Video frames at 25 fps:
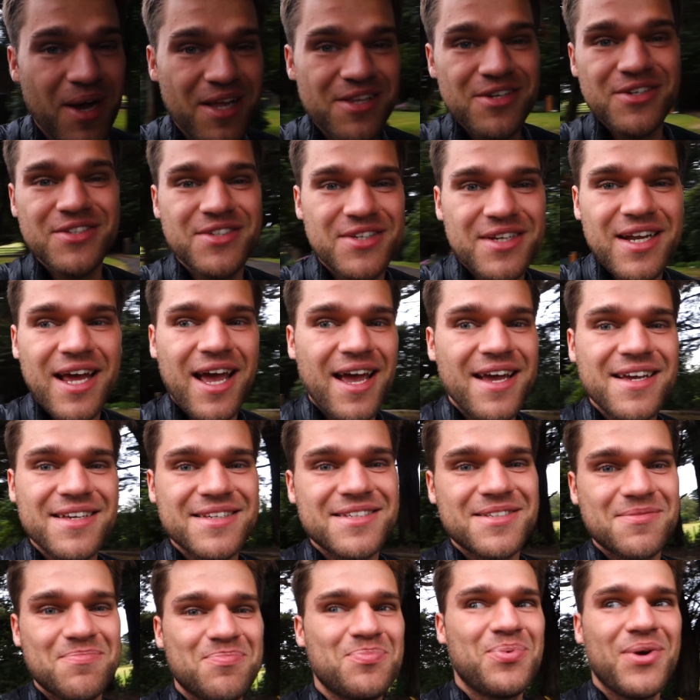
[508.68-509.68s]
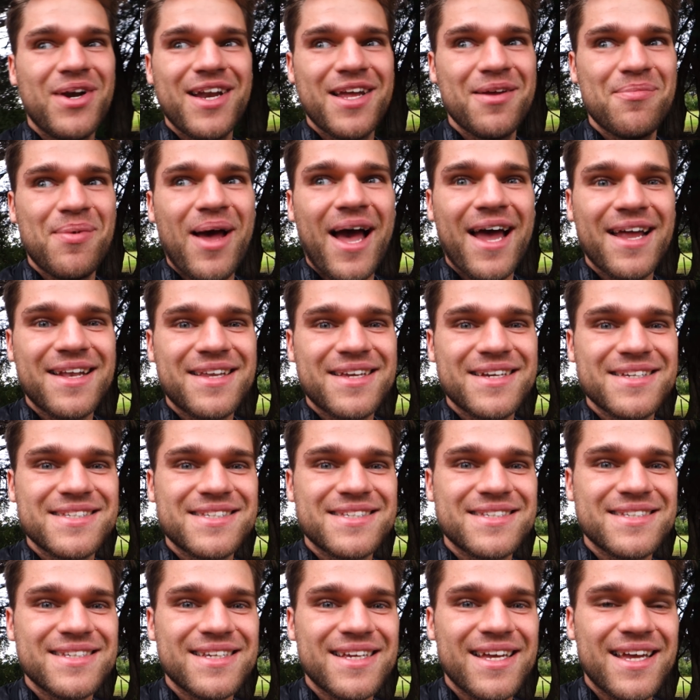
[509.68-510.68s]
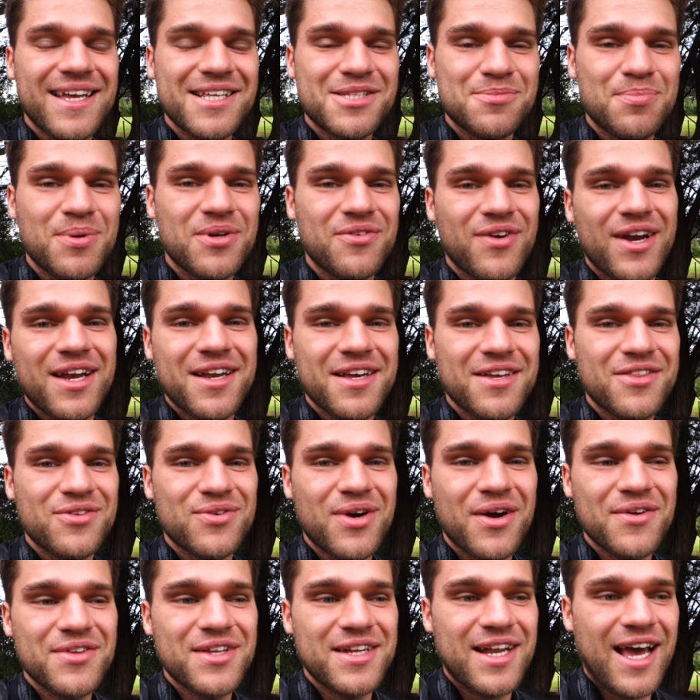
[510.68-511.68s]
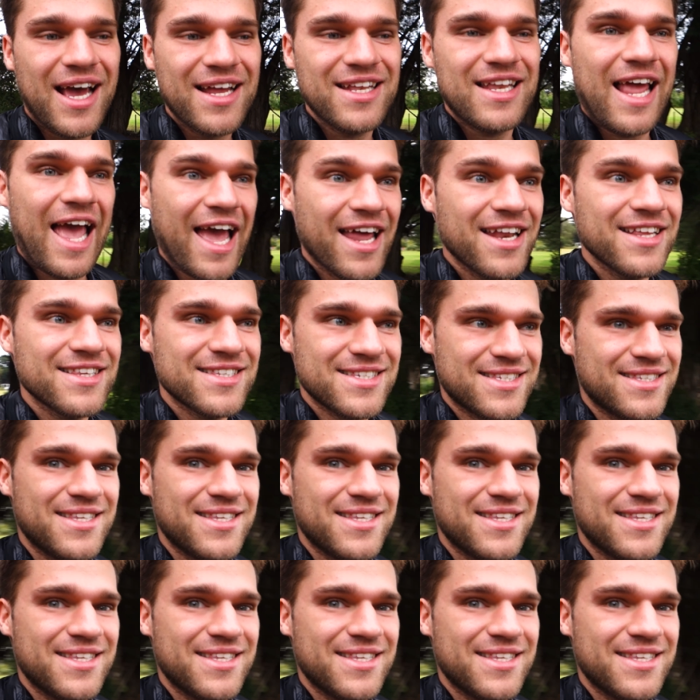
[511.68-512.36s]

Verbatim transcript: weather today is pretty bad because it's been raining throughout the night and it's